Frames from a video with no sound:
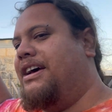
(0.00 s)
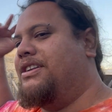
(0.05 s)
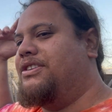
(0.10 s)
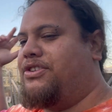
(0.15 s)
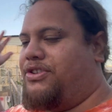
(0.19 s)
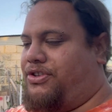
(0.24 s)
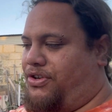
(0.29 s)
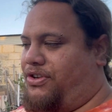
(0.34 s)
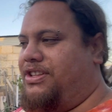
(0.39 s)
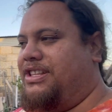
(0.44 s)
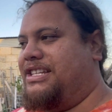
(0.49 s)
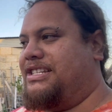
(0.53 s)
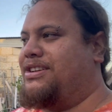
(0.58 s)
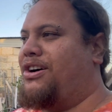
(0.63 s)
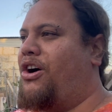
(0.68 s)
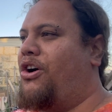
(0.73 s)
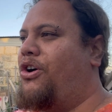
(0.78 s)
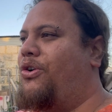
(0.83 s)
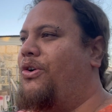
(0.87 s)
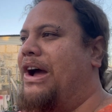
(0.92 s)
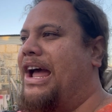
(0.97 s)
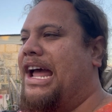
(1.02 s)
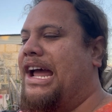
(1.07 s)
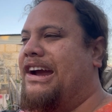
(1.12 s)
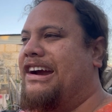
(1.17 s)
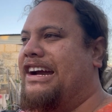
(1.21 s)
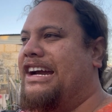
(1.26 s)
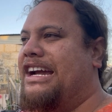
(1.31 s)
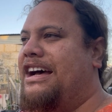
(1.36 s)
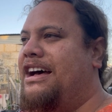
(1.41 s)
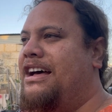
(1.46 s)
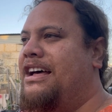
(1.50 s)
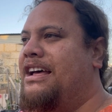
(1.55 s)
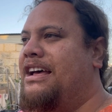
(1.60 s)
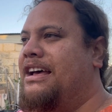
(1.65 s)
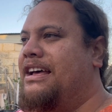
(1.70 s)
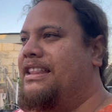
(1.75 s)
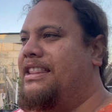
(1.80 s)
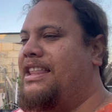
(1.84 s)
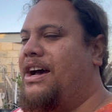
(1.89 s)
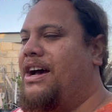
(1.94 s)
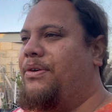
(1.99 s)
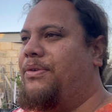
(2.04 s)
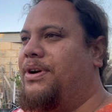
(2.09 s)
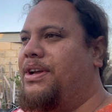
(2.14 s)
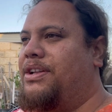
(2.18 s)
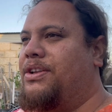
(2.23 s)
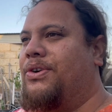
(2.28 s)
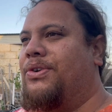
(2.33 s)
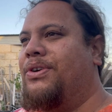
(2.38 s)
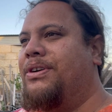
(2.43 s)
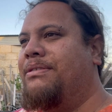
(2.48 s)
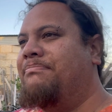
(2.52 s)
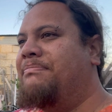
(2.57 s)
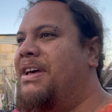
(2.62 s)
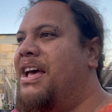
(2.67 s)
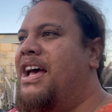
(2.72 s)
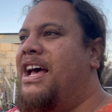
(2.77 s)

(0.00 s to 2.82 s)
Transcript: to do this whole area that we're doing